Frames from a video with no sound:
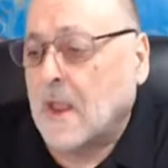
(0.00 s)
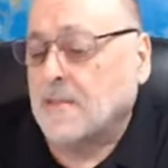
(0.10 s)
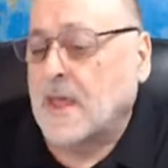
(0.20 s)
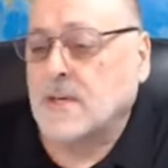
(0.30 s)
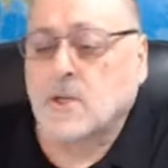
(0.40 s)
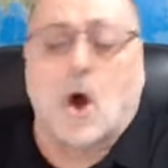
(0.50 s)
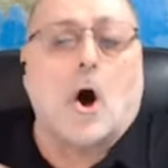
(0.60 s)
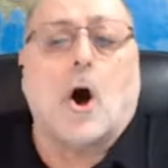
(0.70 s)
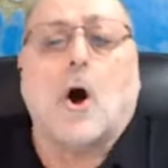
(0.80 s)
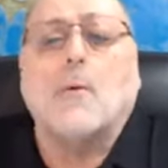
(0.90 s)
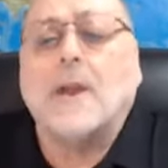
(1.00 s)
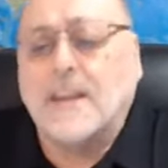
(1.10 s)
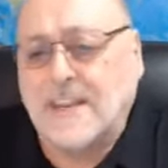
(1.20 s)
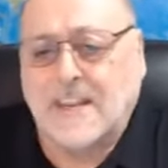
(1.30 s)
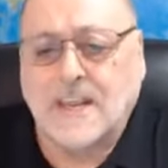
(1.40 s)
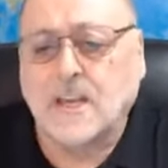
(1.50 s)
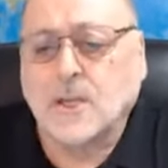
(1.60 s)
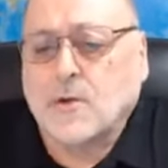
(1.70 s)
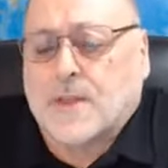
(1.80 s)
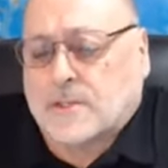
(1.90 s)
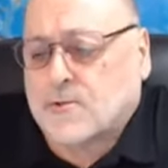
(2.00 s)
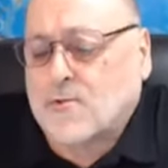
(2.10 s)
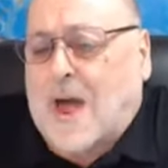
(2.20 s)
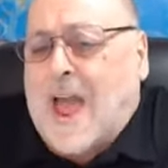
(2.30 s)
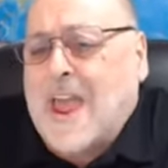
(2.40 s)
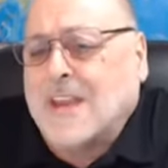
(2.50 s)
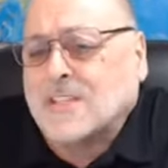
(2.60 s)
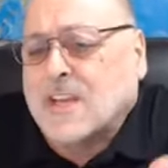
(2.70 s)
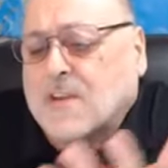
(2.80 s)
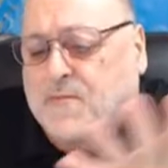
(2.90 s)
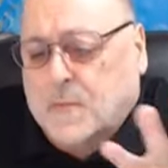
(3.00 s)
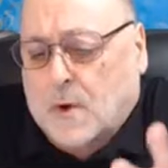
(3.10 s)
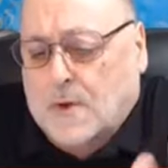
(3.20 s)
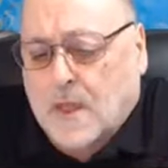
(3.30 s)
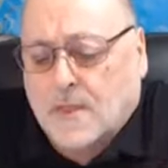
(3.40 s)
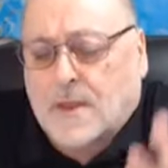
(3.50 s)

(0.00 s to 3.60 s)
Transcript: that is already in you, that's rising forth.